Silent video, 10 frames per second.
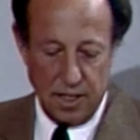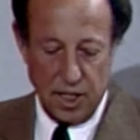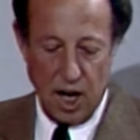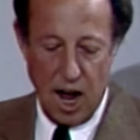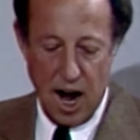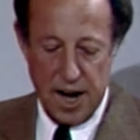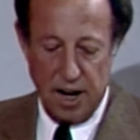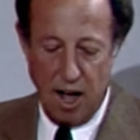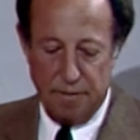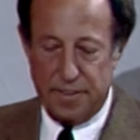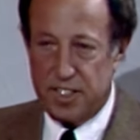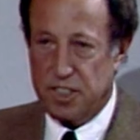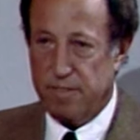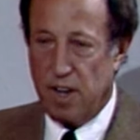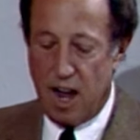guard,
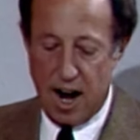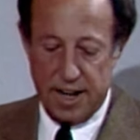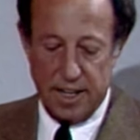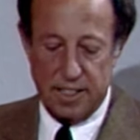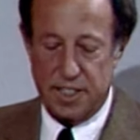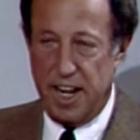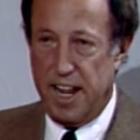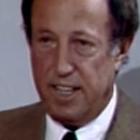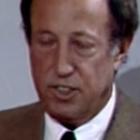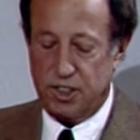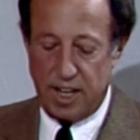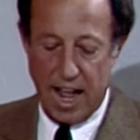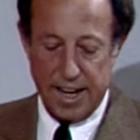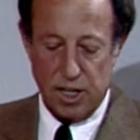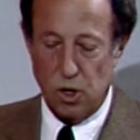offensive guard, Dean
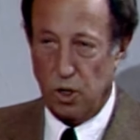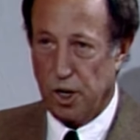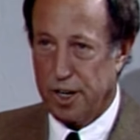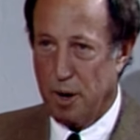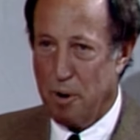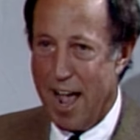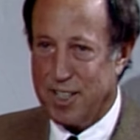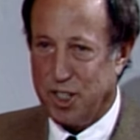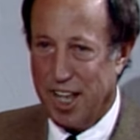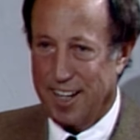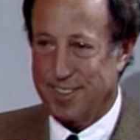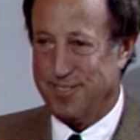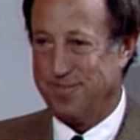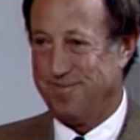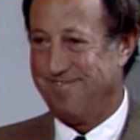Steinkuhler,
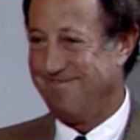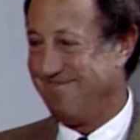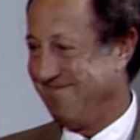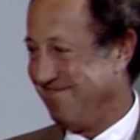Nebraska.